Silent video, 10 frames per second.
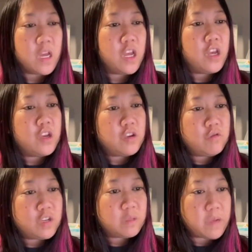You
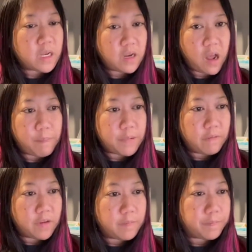just make a copy of
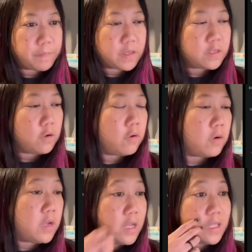it. So
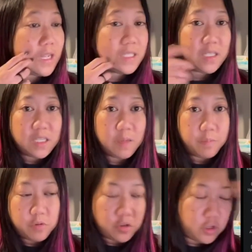that's a tip you
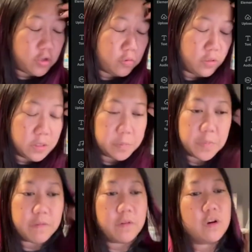should use
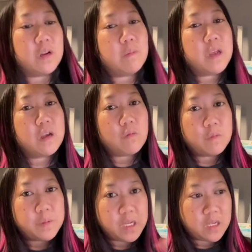if you're going to make
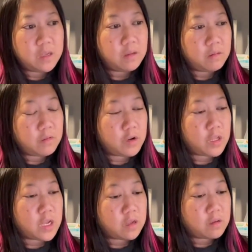repeating or
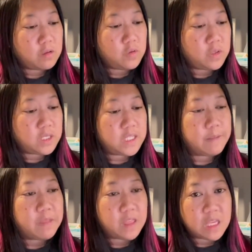like use the same
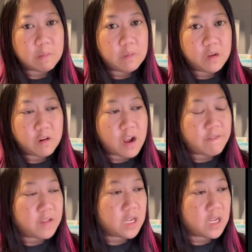theme in a graphic.